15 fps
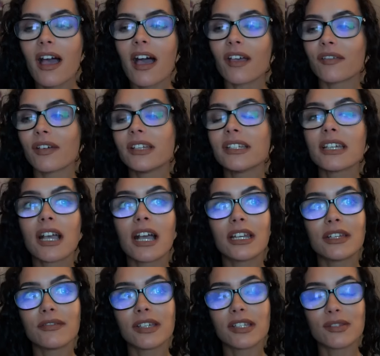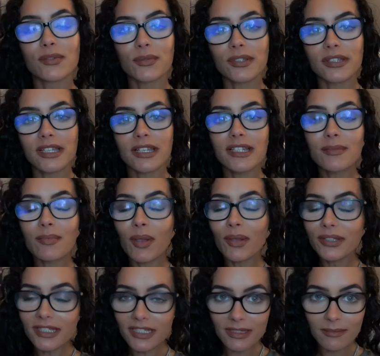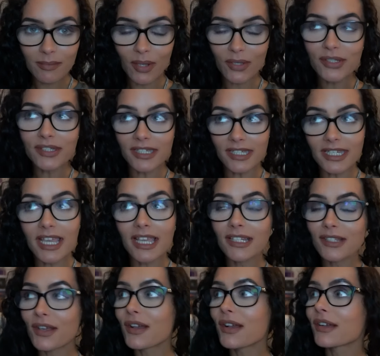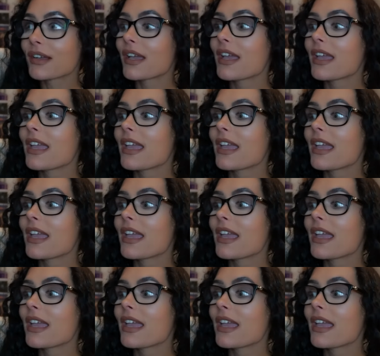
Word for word: I find it kind of exhausting to post, post to TikTok